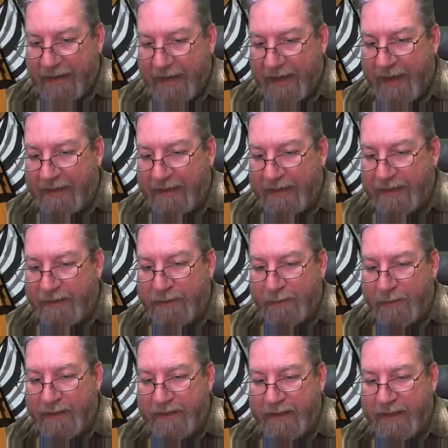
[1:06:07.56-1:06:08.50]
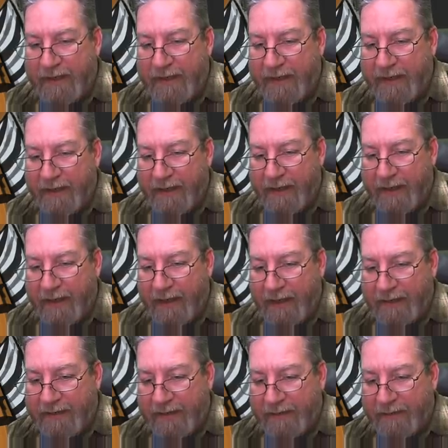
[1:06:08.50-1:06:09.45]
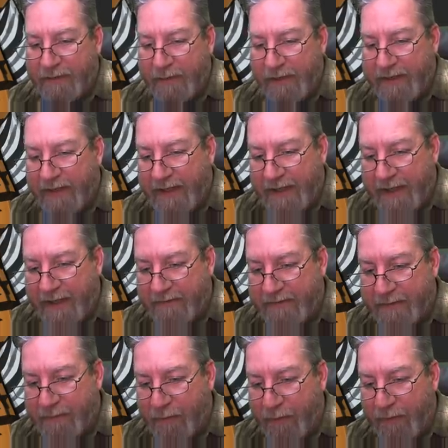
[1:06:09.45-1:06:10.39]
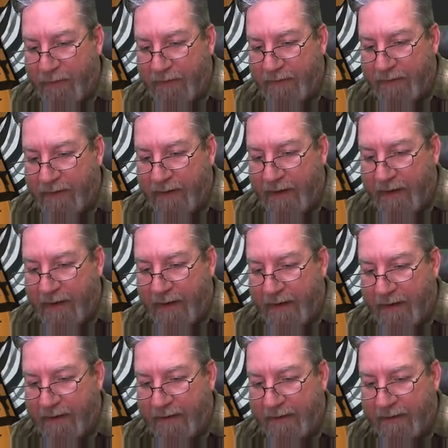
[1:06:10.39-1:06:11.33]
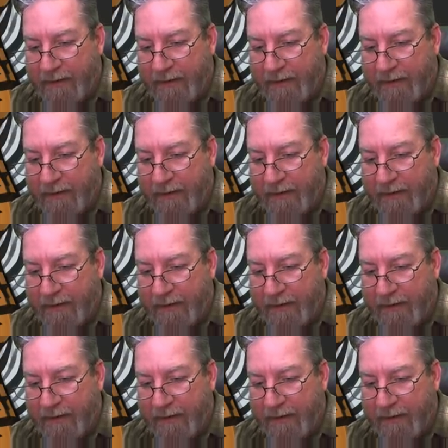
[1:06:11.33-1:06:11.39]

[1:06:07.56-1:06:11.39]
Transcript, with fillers: I think 3D. I think 3D gives a more uh,